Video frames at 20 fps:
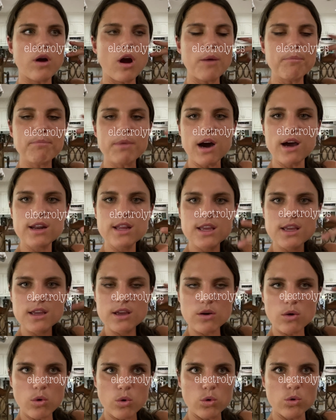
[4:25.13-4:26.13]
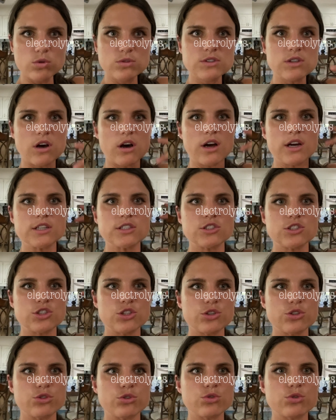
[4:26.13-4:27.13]
Our body holds on
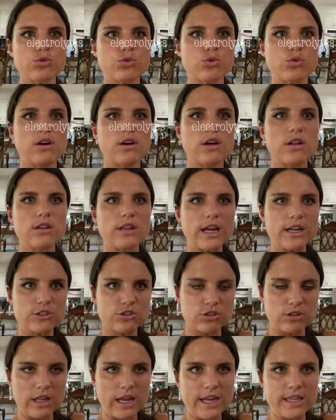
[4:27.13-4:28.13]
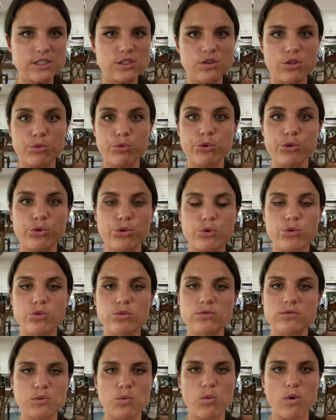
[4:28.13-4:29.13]
to electrolytes through
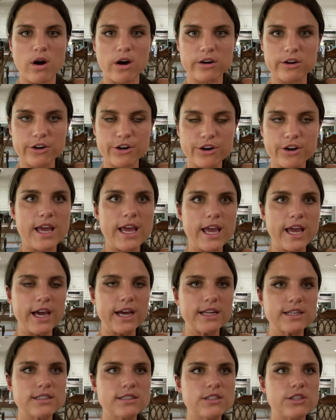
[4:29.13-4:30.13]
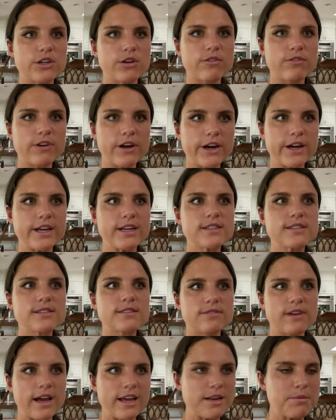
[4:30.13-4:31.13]
water and, you know, various
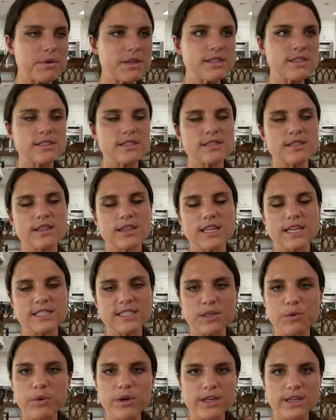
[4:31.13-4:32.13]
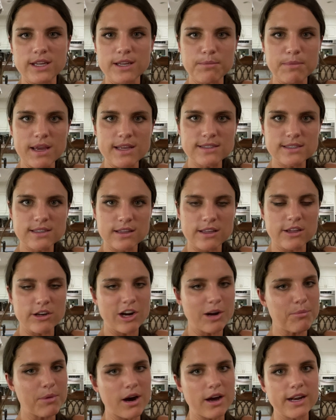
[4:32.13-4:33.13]
vitamins and things that we need basically in our
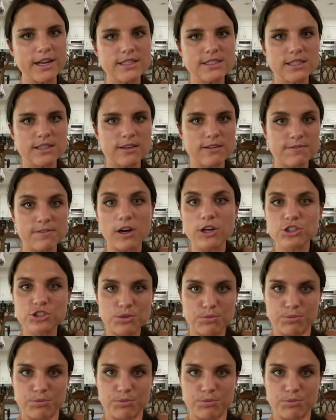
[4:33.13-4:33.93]
body to function